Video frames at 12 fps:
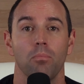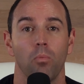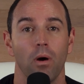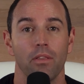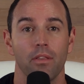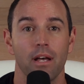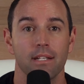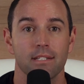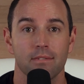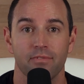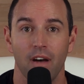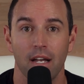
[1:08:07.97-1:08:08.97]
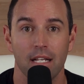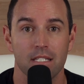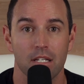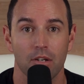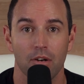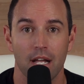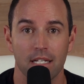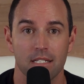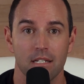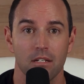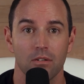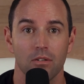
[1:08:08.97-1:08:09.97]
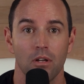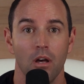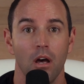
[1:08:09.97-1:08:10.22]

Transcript: whether that's financing your next deal